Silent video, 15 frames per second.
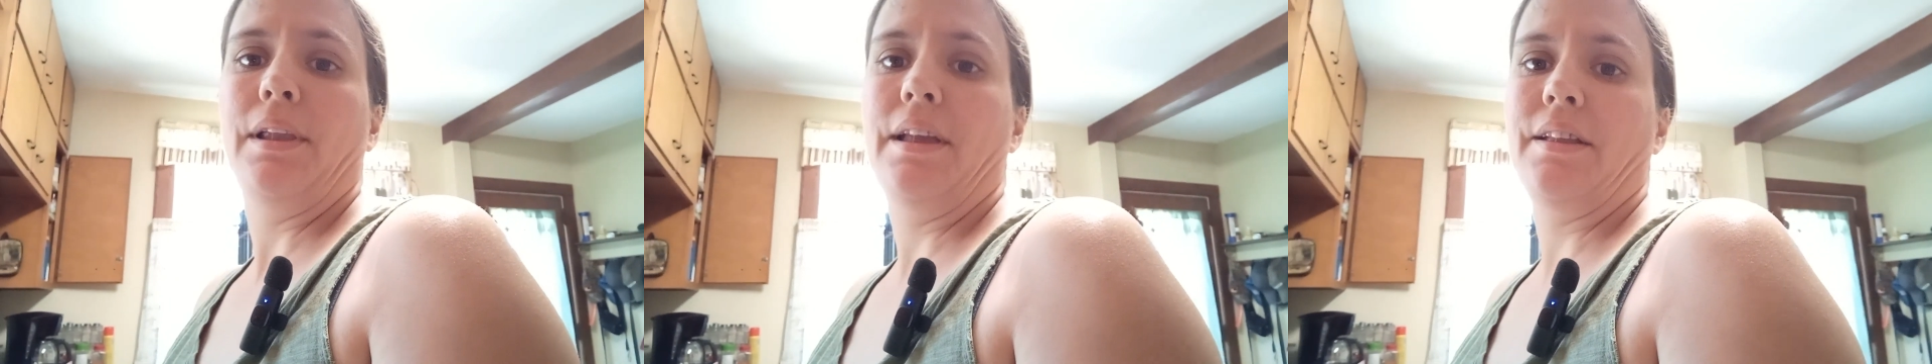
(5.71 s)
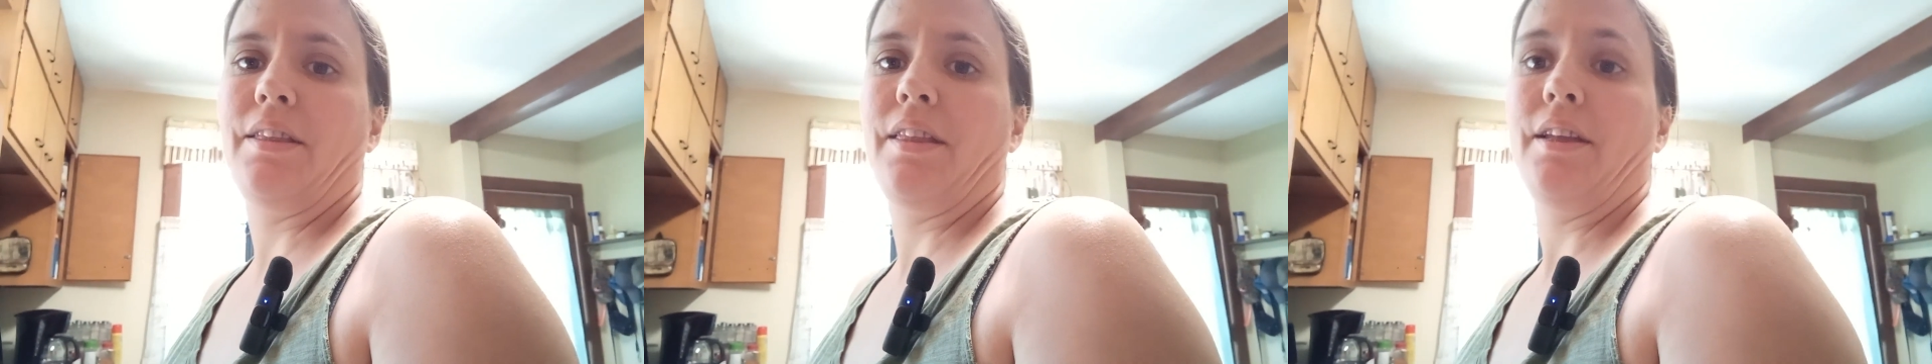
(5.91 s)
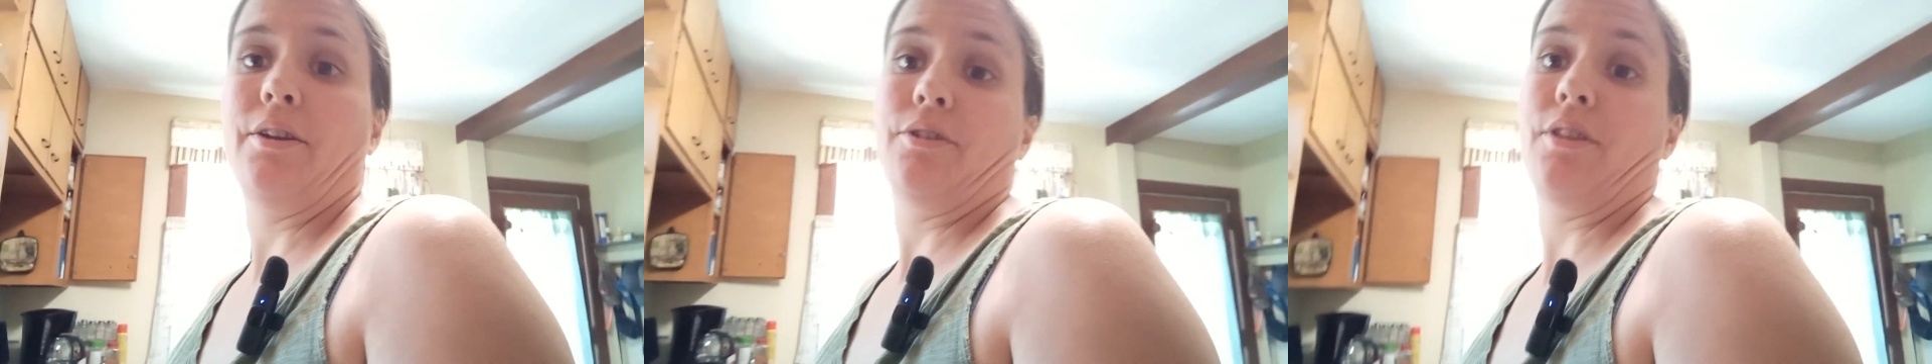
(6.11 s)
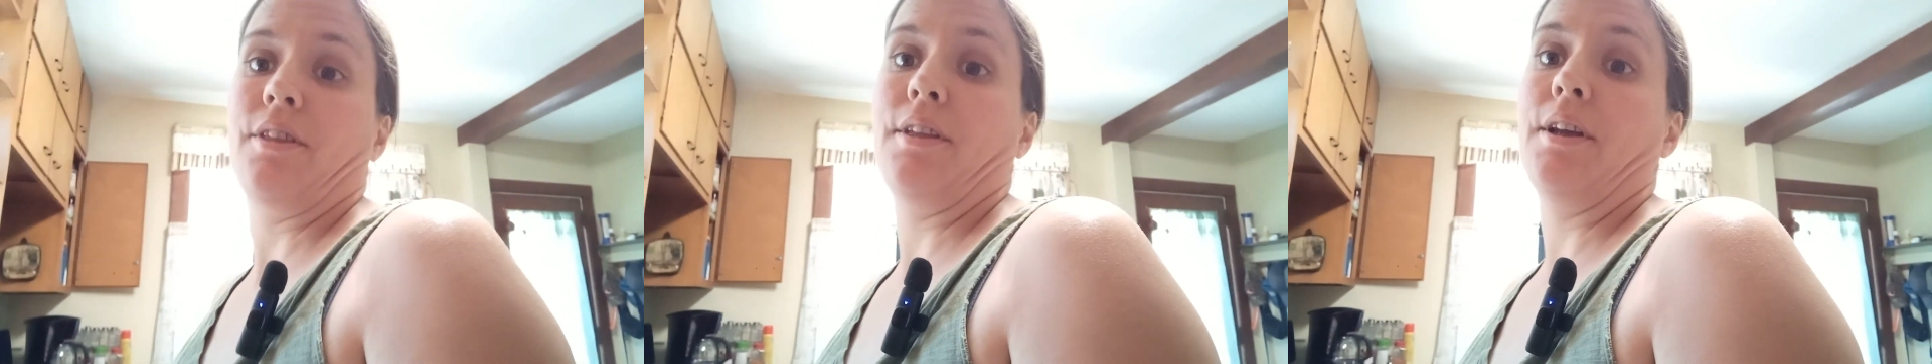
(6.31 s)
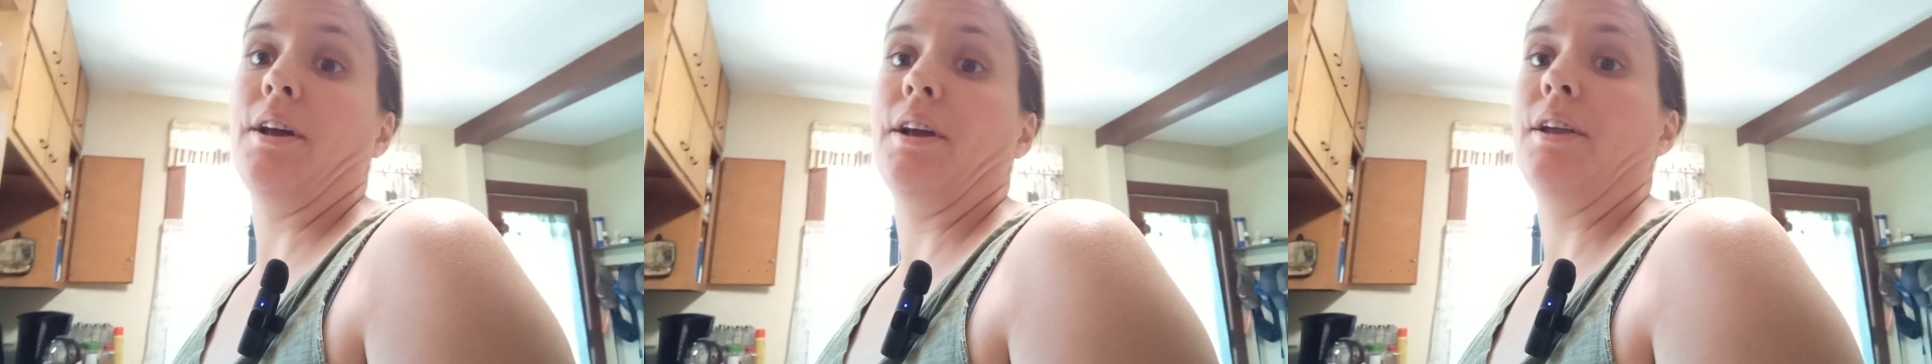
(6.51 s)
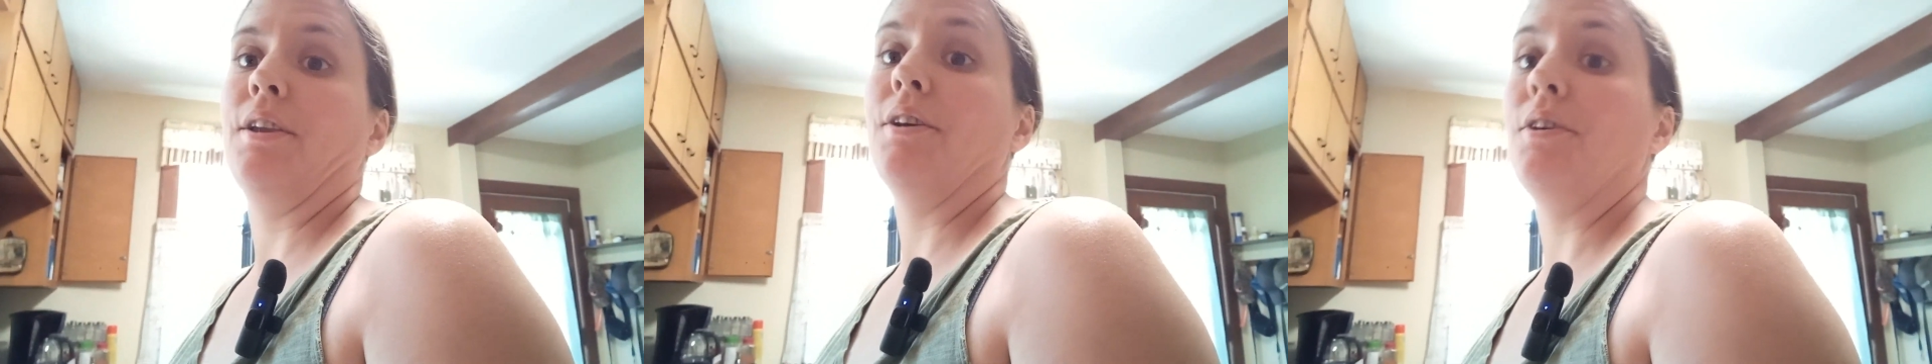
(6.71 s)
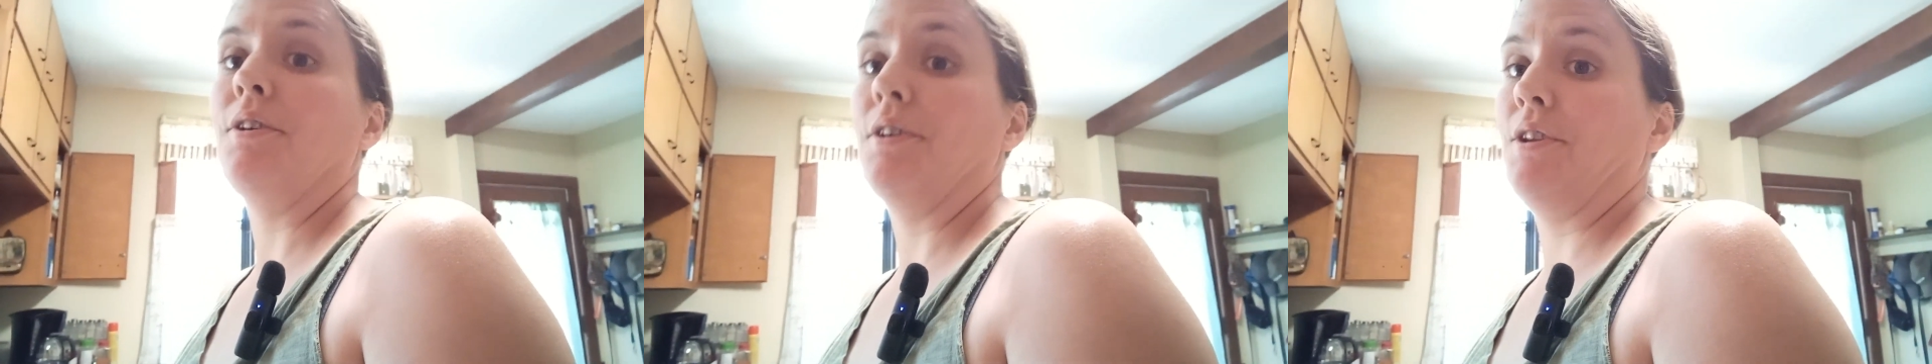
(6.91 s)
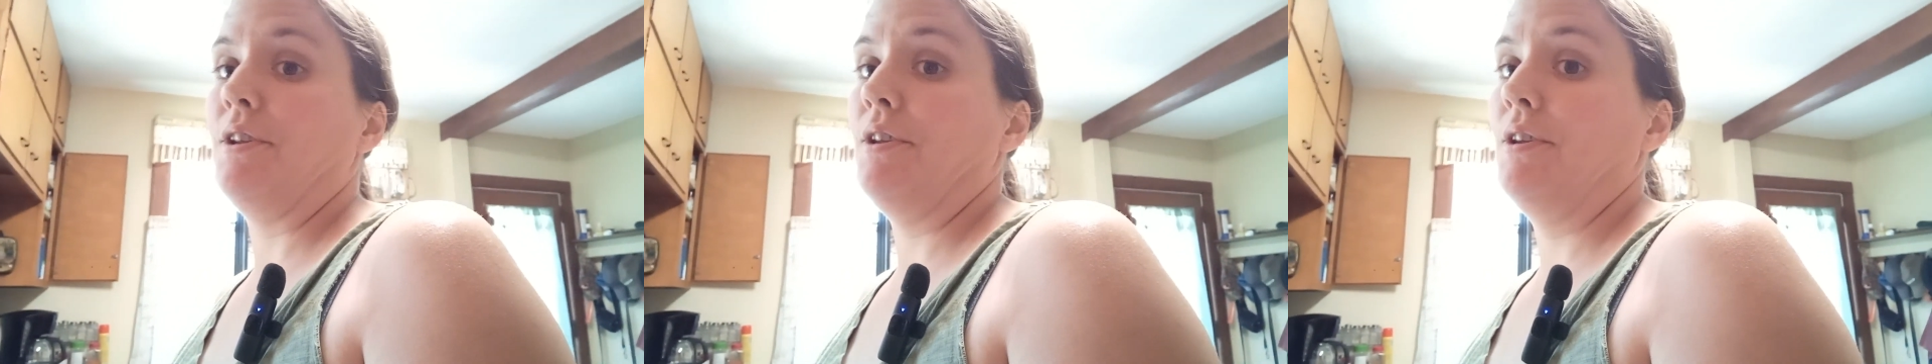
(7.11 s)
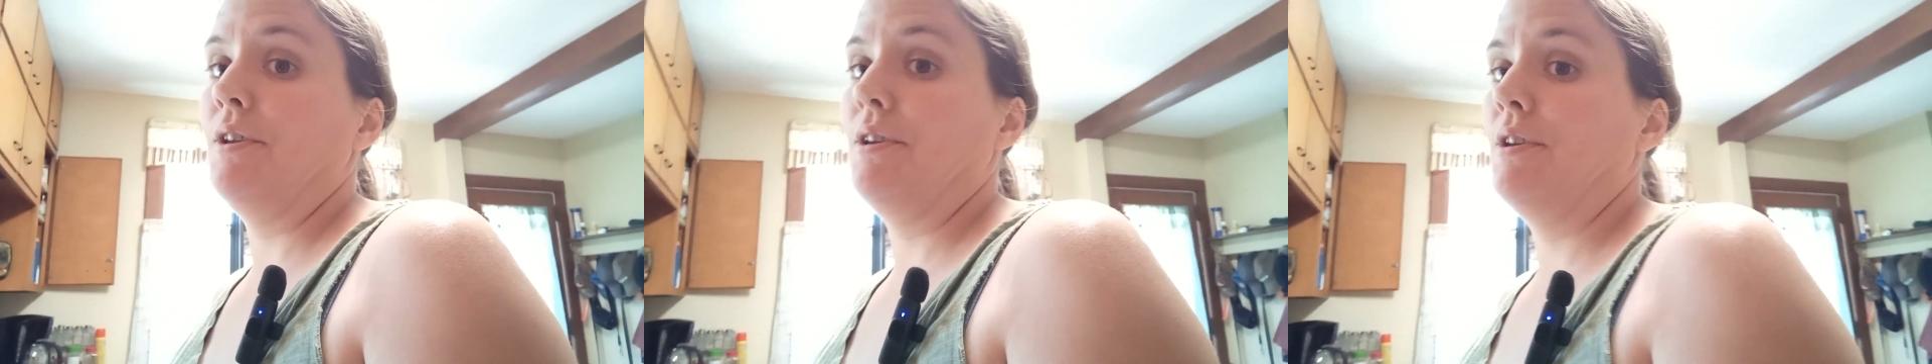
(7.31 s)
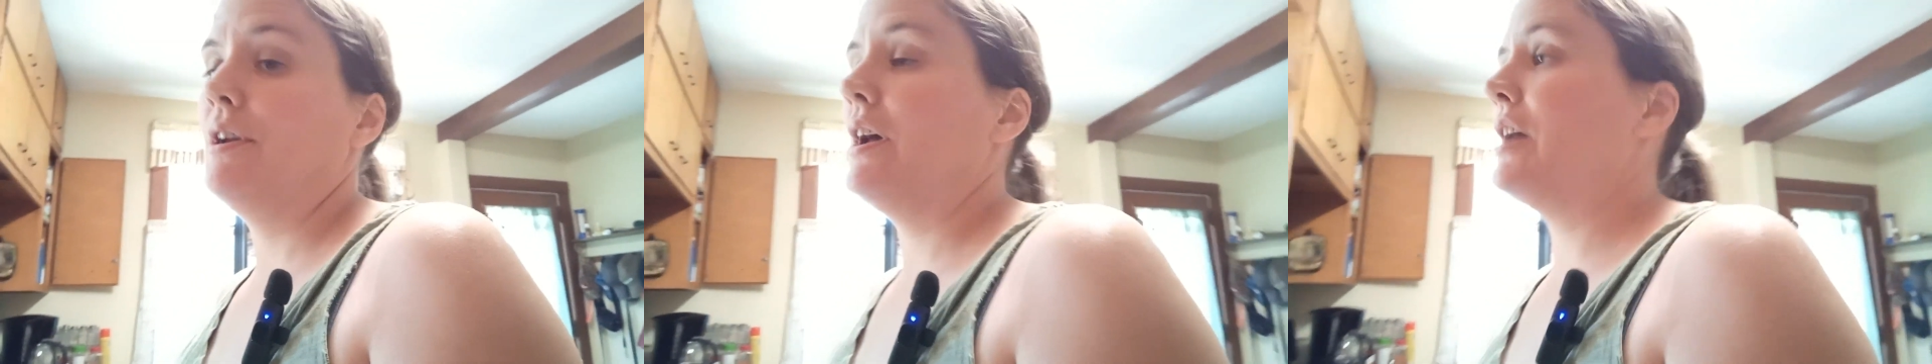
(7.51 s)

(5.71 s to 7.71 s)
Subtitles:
plants outside already